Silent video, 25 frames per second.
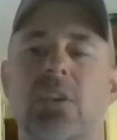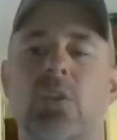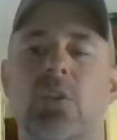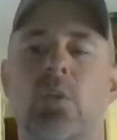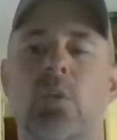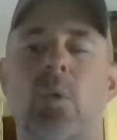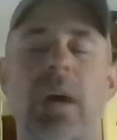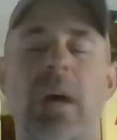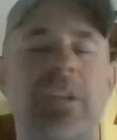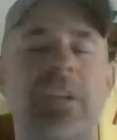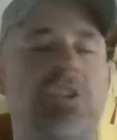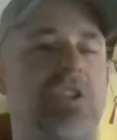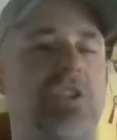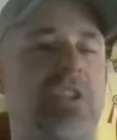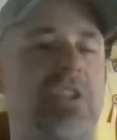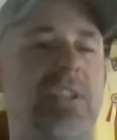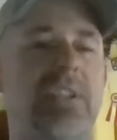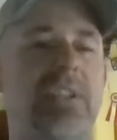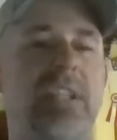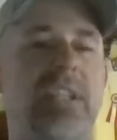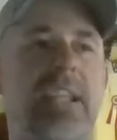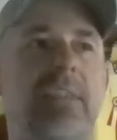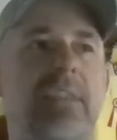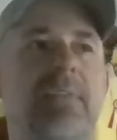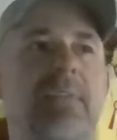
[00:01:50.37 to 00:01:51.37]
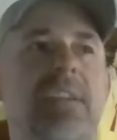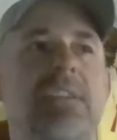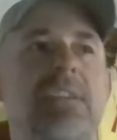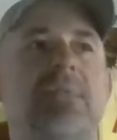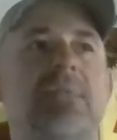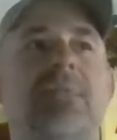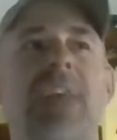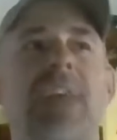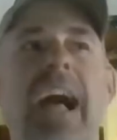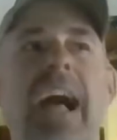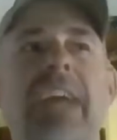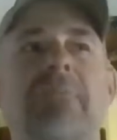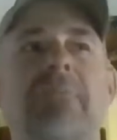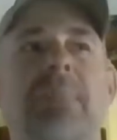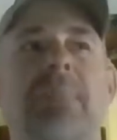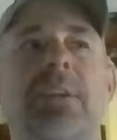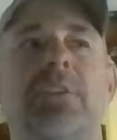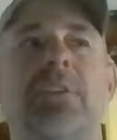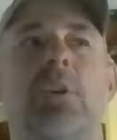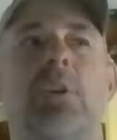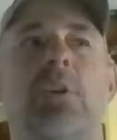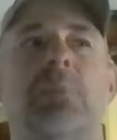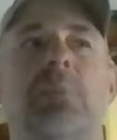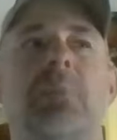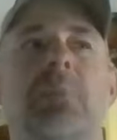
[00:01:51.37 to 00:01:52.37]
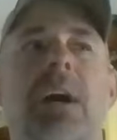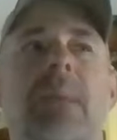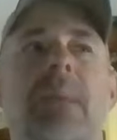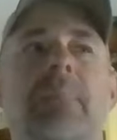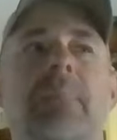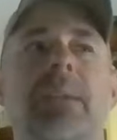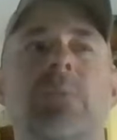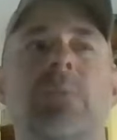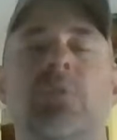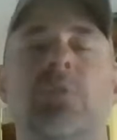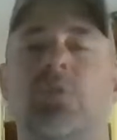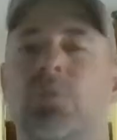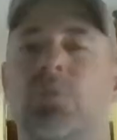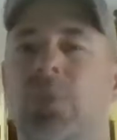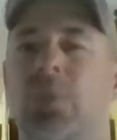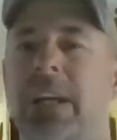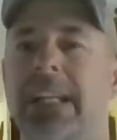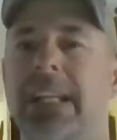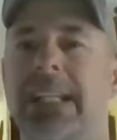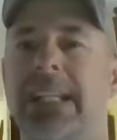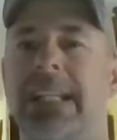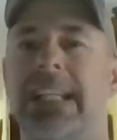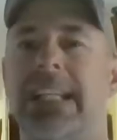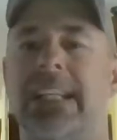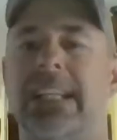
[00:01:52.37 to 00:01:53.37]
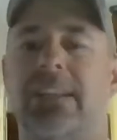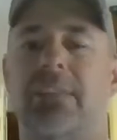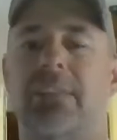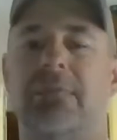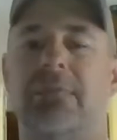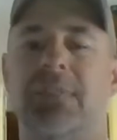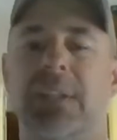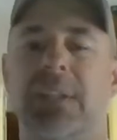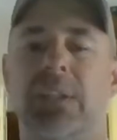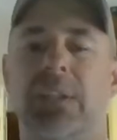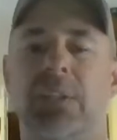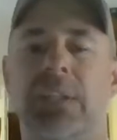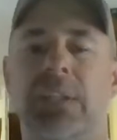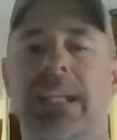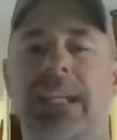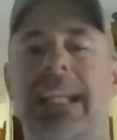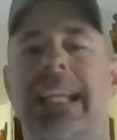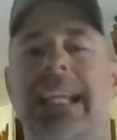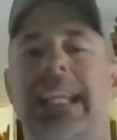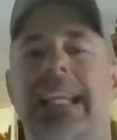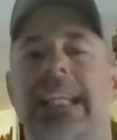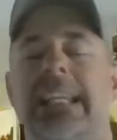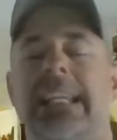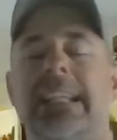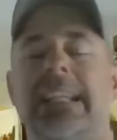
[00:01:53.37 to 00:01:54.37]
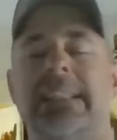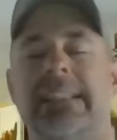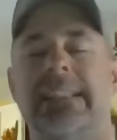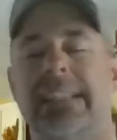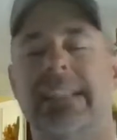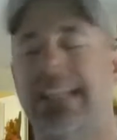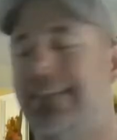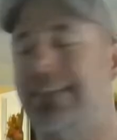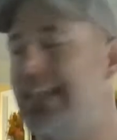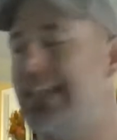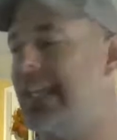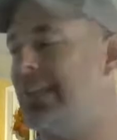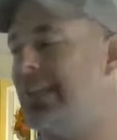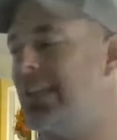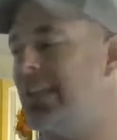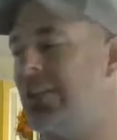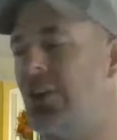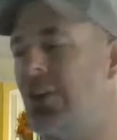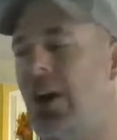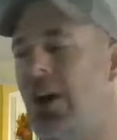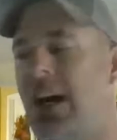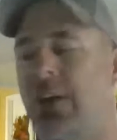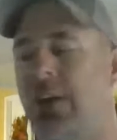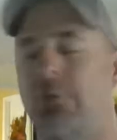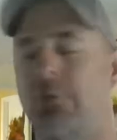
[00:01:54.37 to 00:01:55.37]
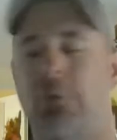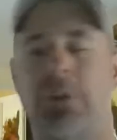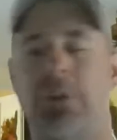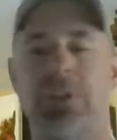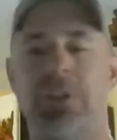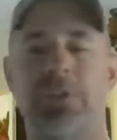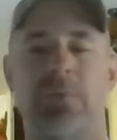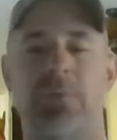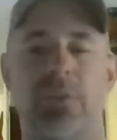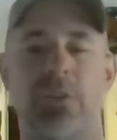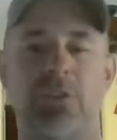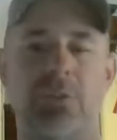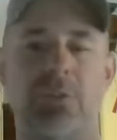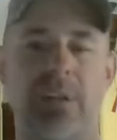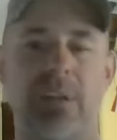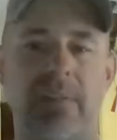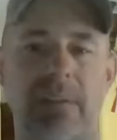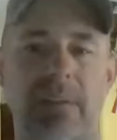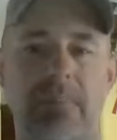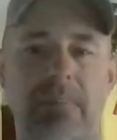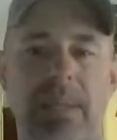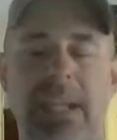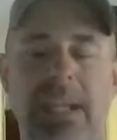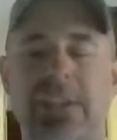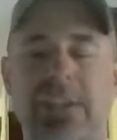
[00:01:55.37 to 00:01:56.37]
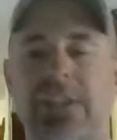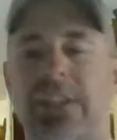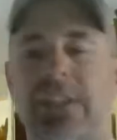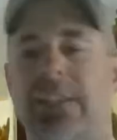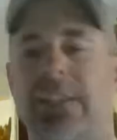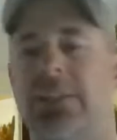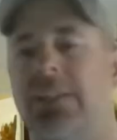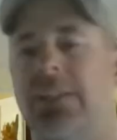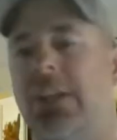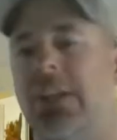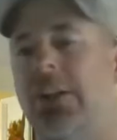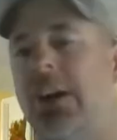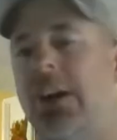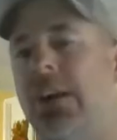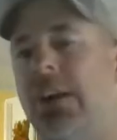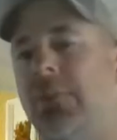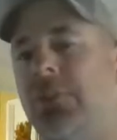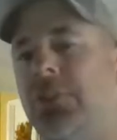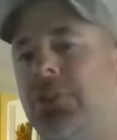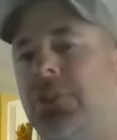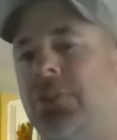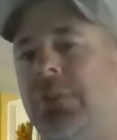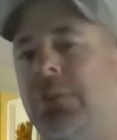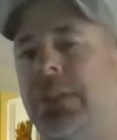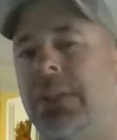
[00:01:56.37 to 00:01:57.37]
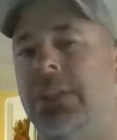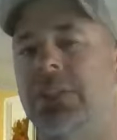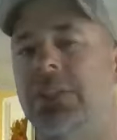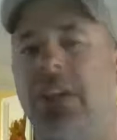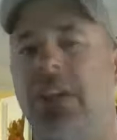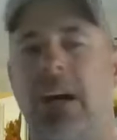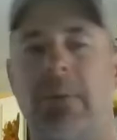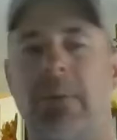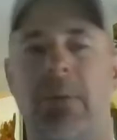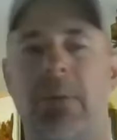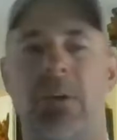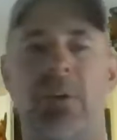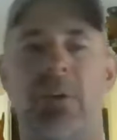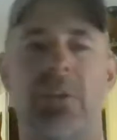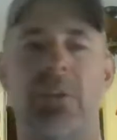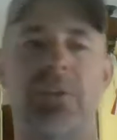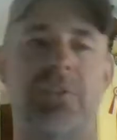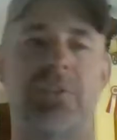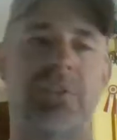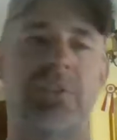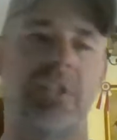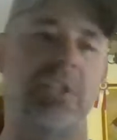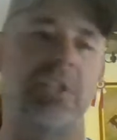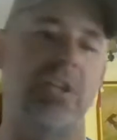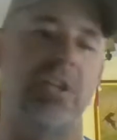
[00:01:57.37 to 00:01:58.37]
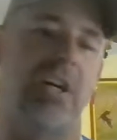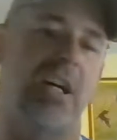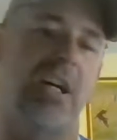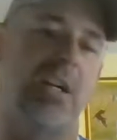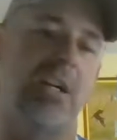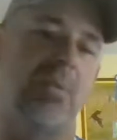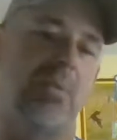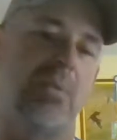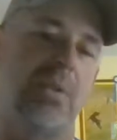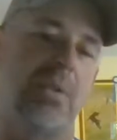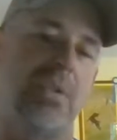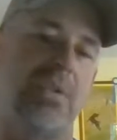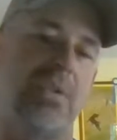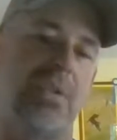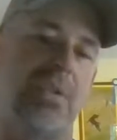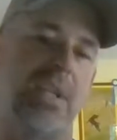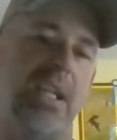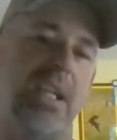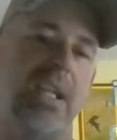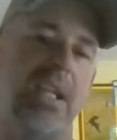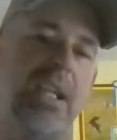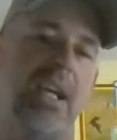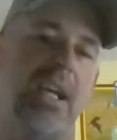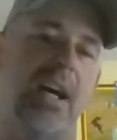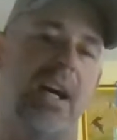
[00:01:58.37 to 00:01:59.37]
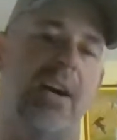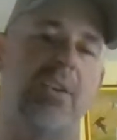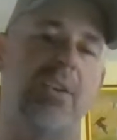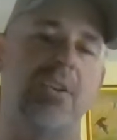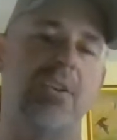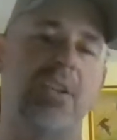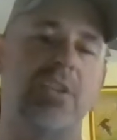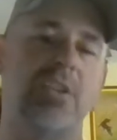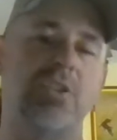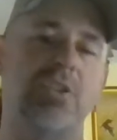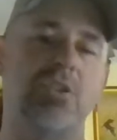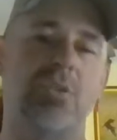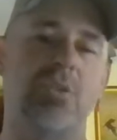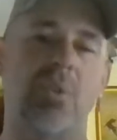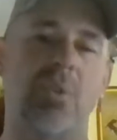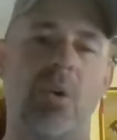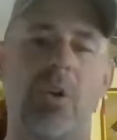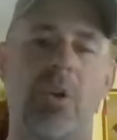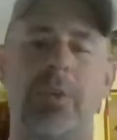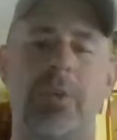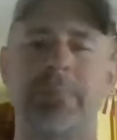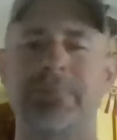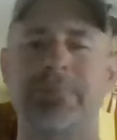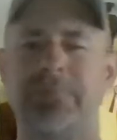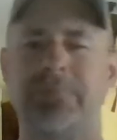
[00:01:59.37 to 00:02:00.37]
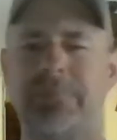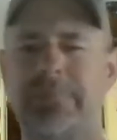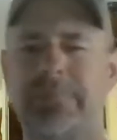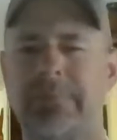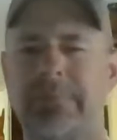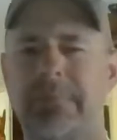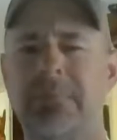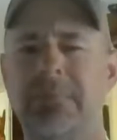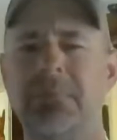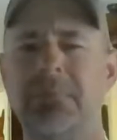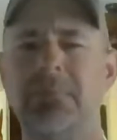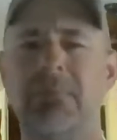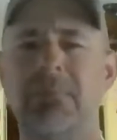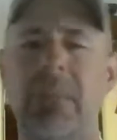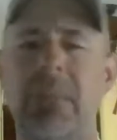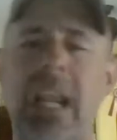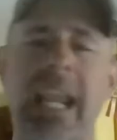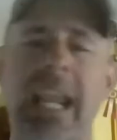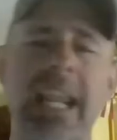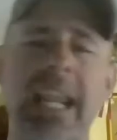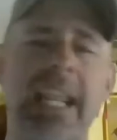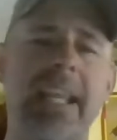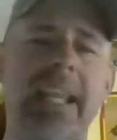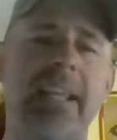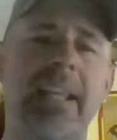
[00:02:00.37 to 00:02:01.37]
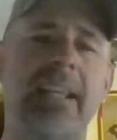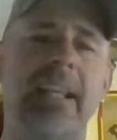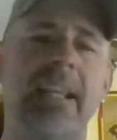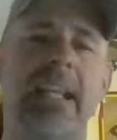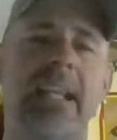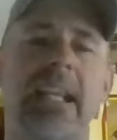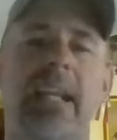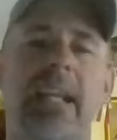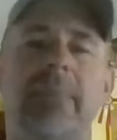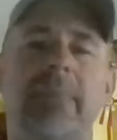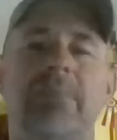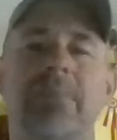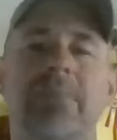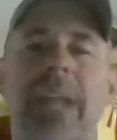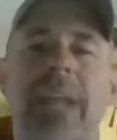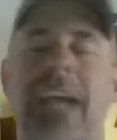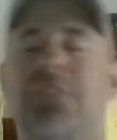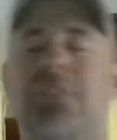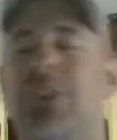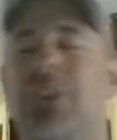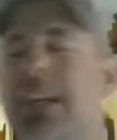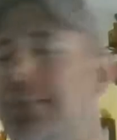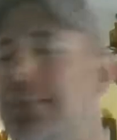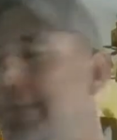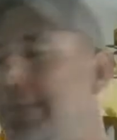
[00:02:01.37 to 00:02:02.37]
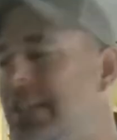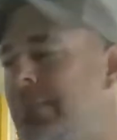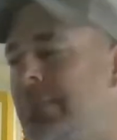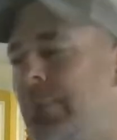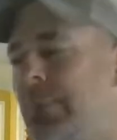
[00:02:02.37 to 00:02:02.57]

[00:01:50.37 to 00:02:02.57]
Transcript: questioned if his 5-month-old puppy was ready to hit the field. He had said that the dog was retrieving pigeons, the dog was doing doubles, the dog was under control. And I tried to be as